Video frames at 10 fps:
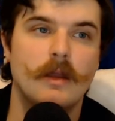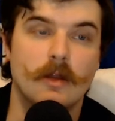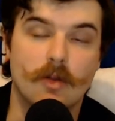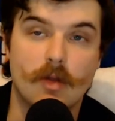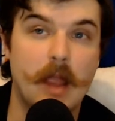
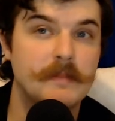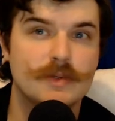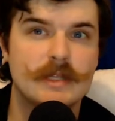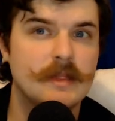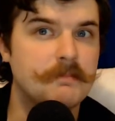Grimes
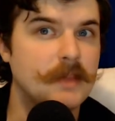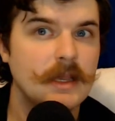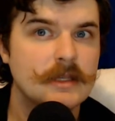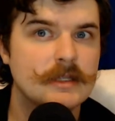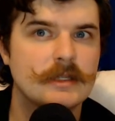was in the
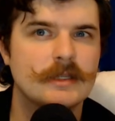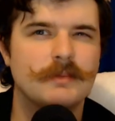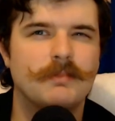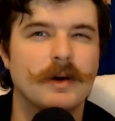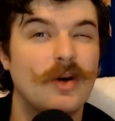mix,
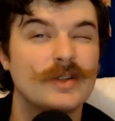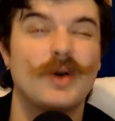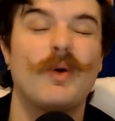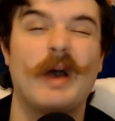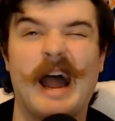but
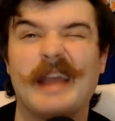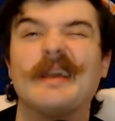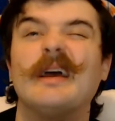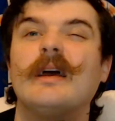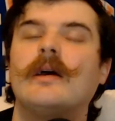also
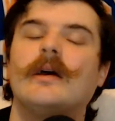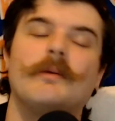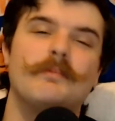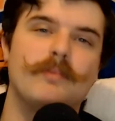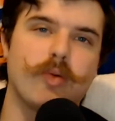I
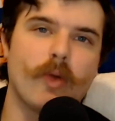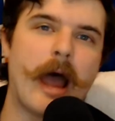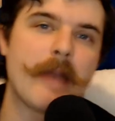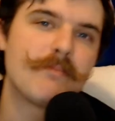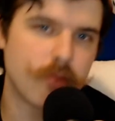
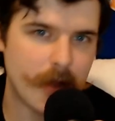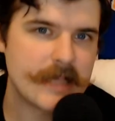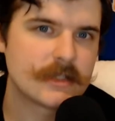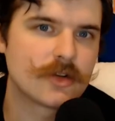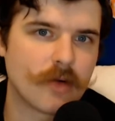
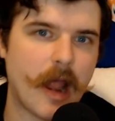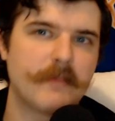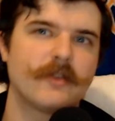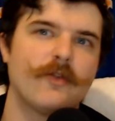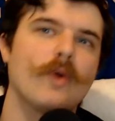praised
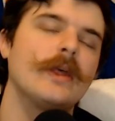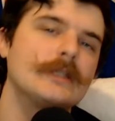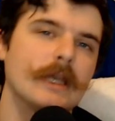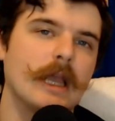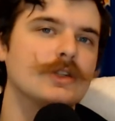Grimes for
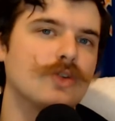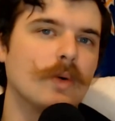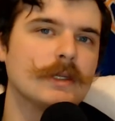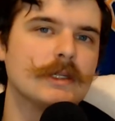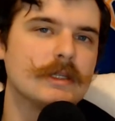this against
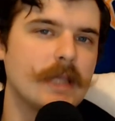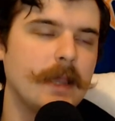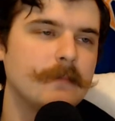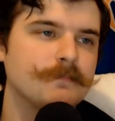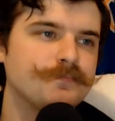Golden
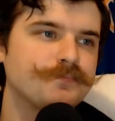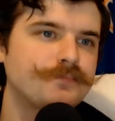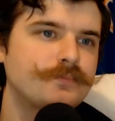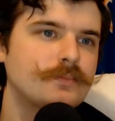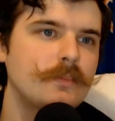State,
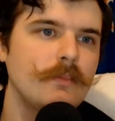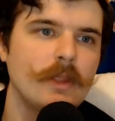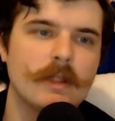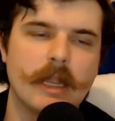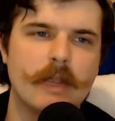
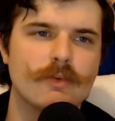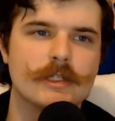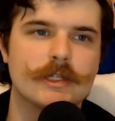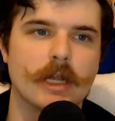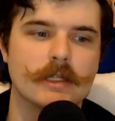that he
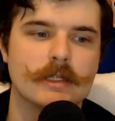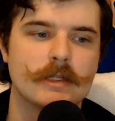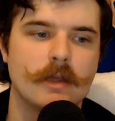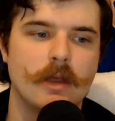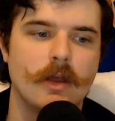was
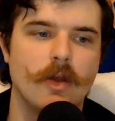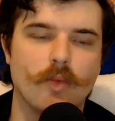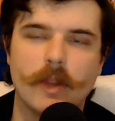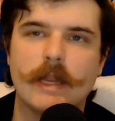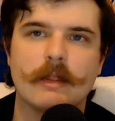just
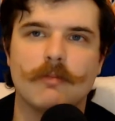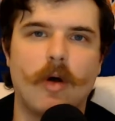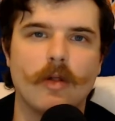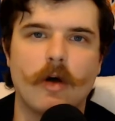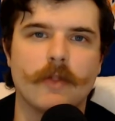reading the
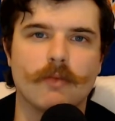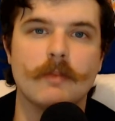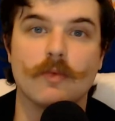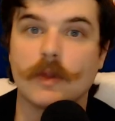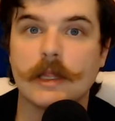ball off the
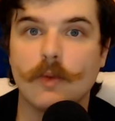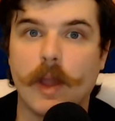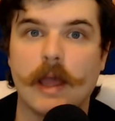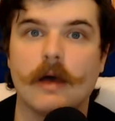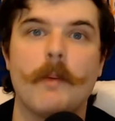rim really
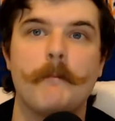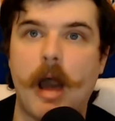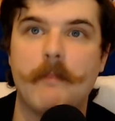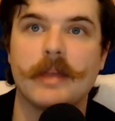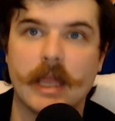well,
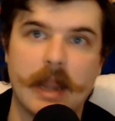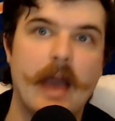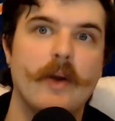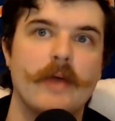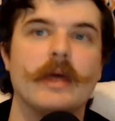bopping it
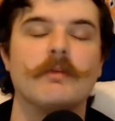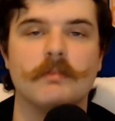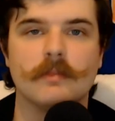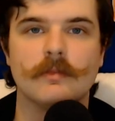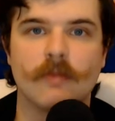out, and
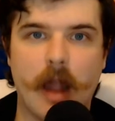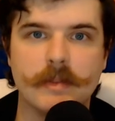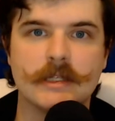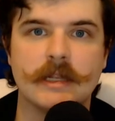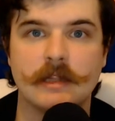then
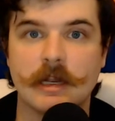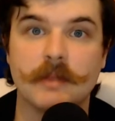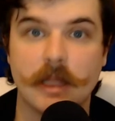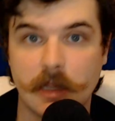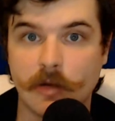Robinson ended
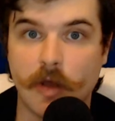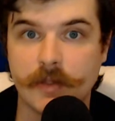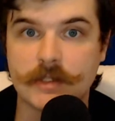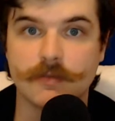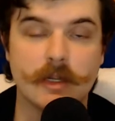up getting an
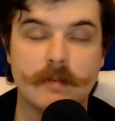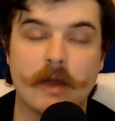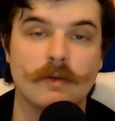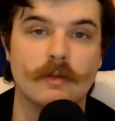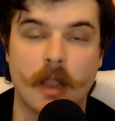offensive
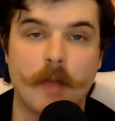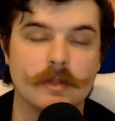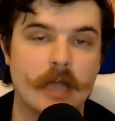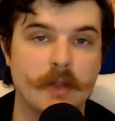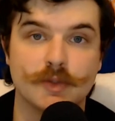rebound a couple
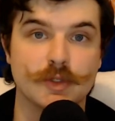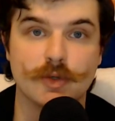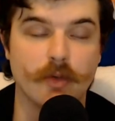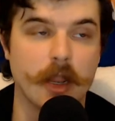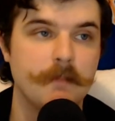times, which was
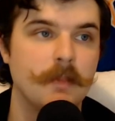great.